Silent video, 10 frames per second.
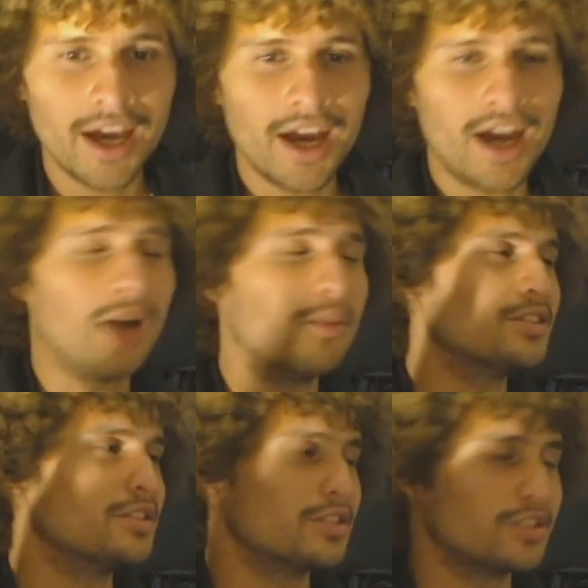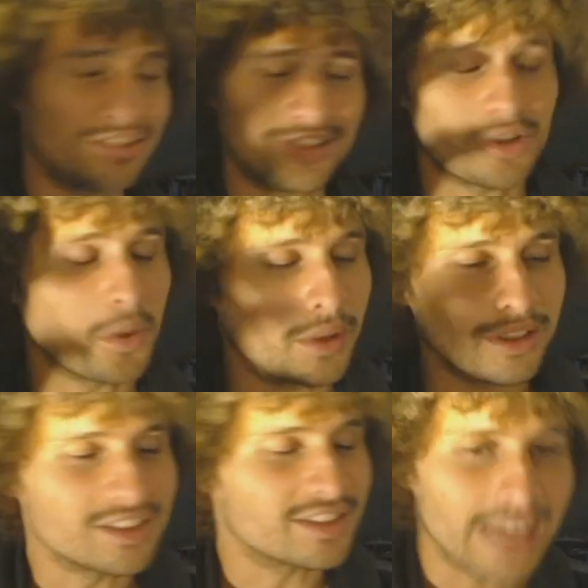I wasn't
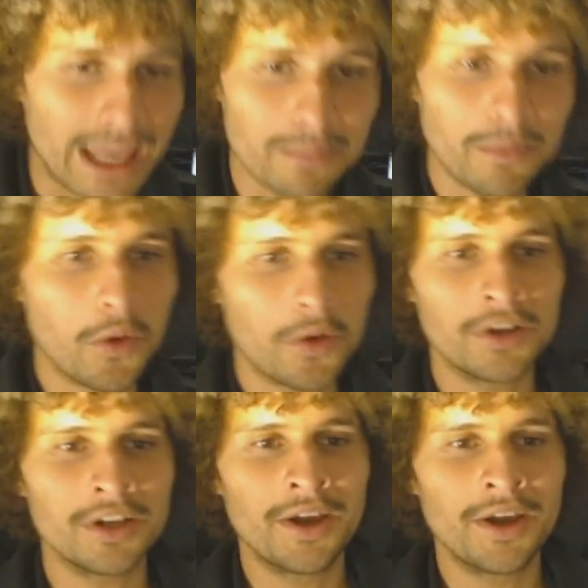going skateboarding.